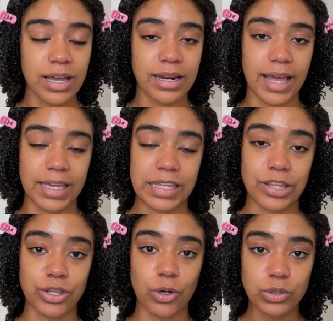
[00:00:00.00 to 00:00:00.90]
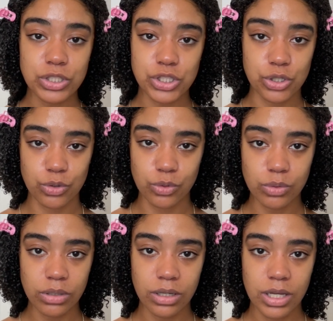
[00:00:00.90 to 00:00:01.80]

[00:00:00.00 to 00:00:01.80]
Like those two